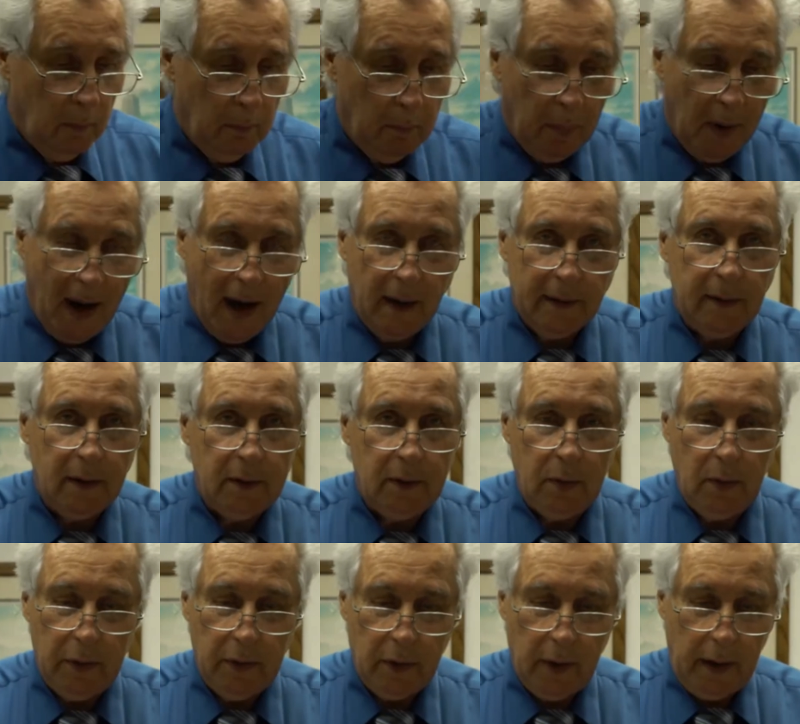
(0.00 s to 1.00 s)
bond it
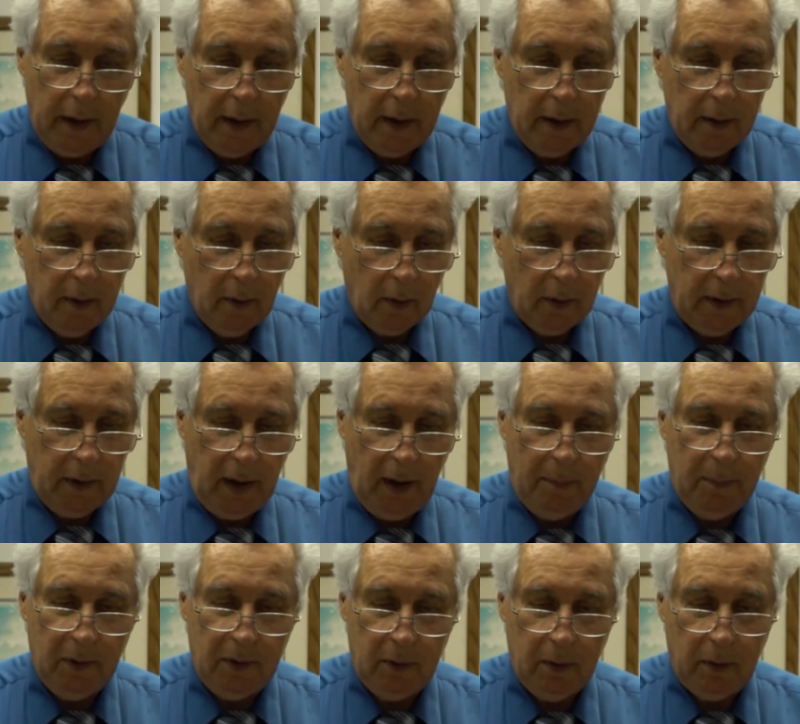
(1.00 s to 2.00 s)
to their head or
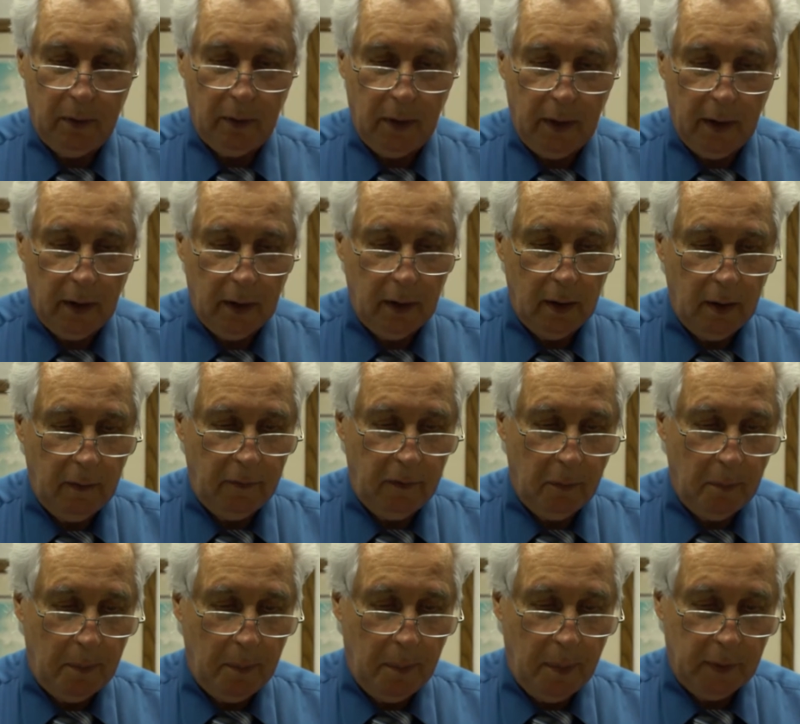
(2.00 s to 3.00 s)
tape it to their head.
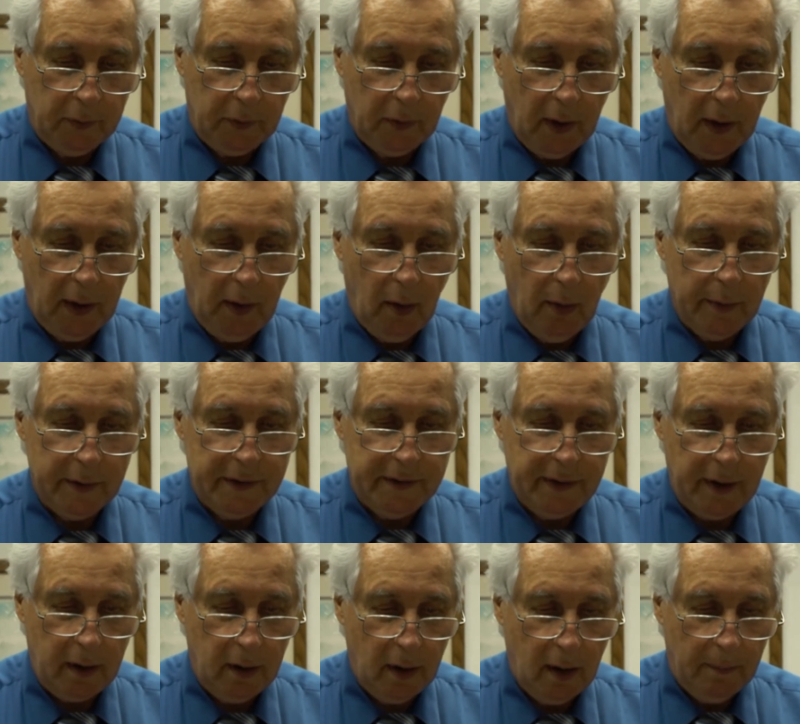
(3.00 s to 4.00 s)
So I always
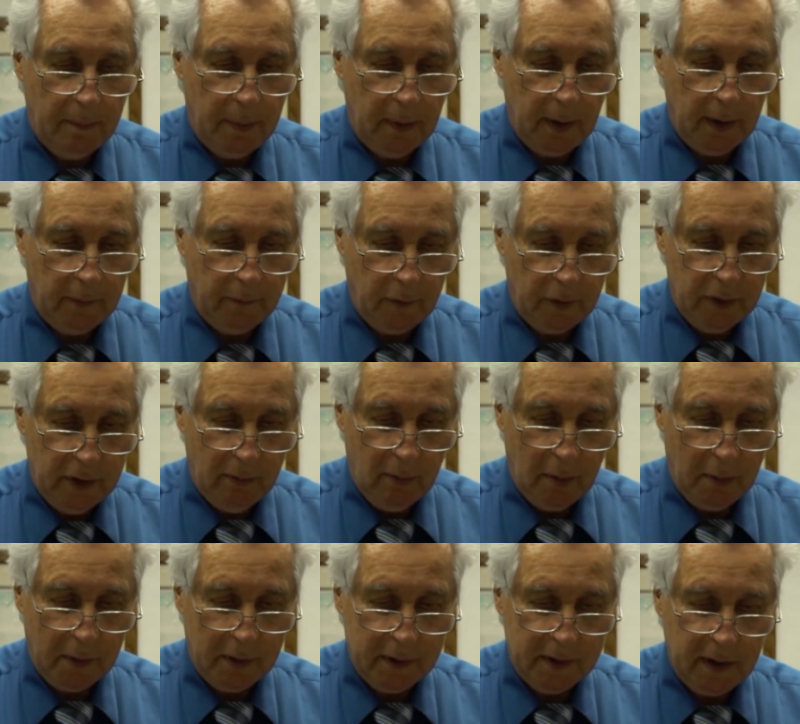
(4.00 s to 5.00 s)
set it up, like for Jim,
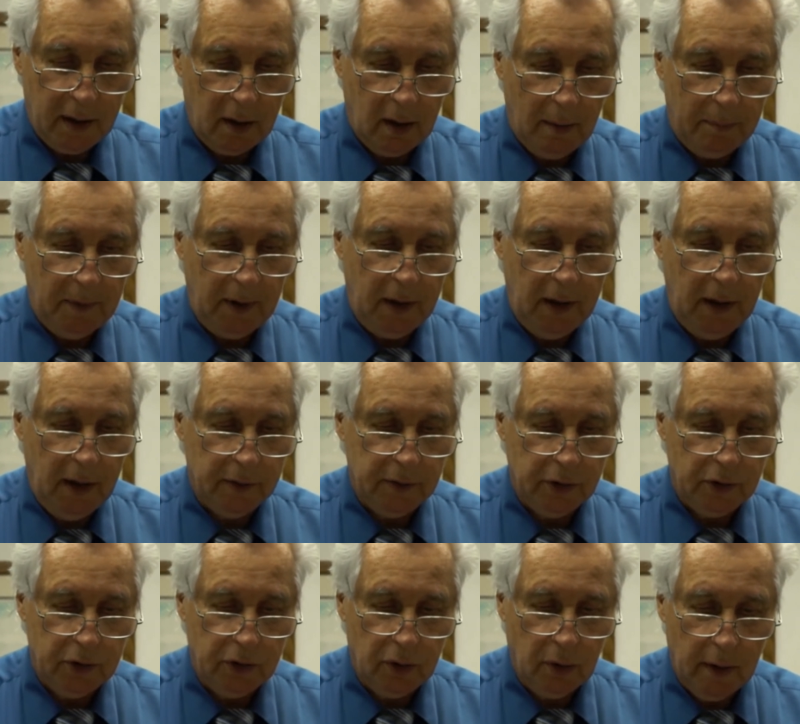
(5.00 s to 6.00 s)
I'm going to set it up that he has
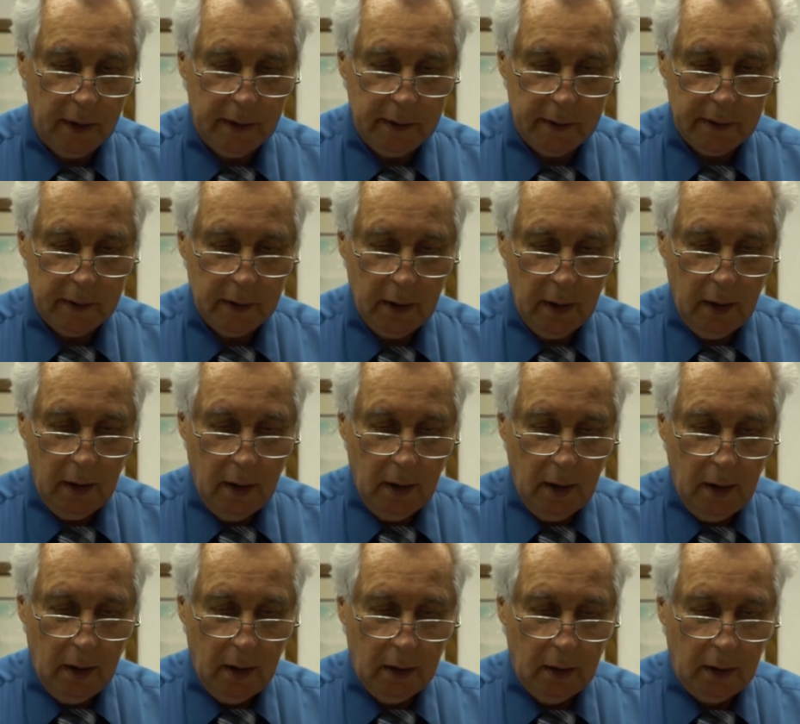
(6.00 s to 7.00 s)
a choice
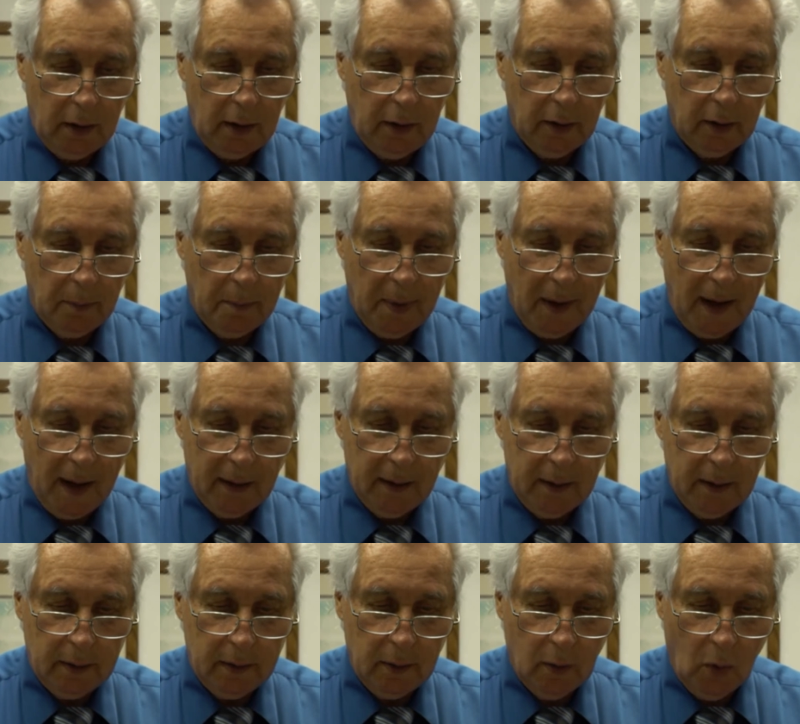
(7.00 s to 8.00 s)
to either bond
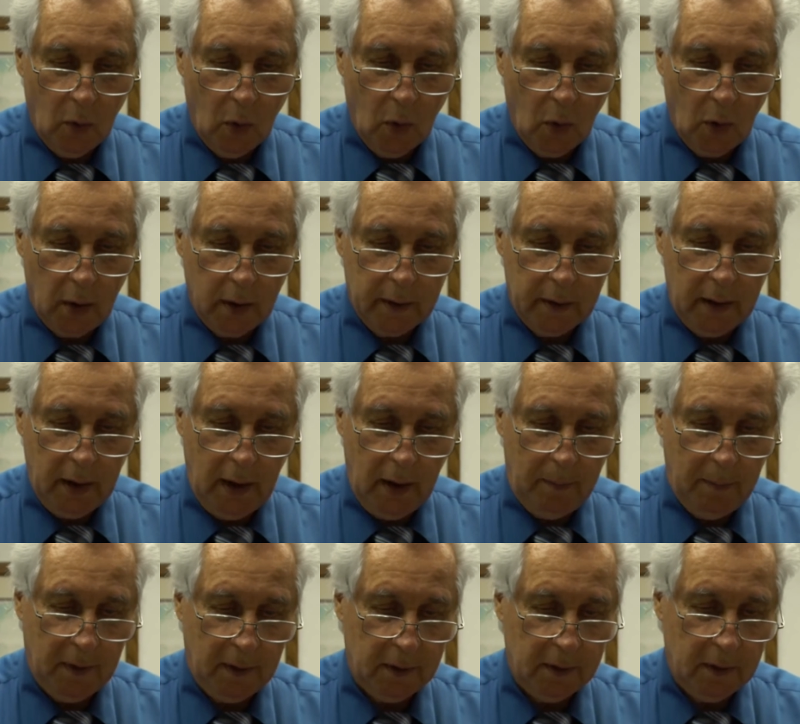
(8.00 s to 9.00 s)
it or
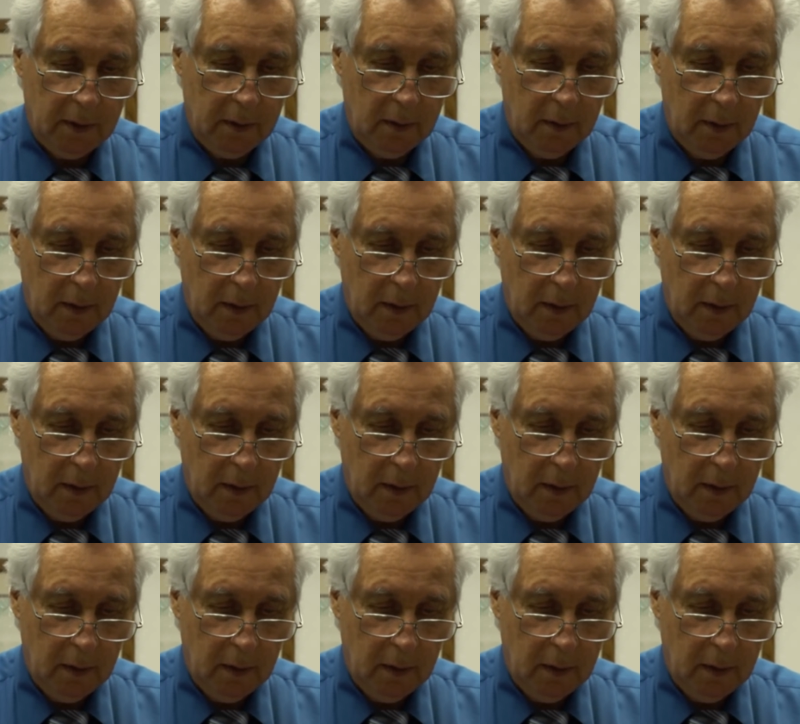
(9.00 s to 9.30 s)
tape it.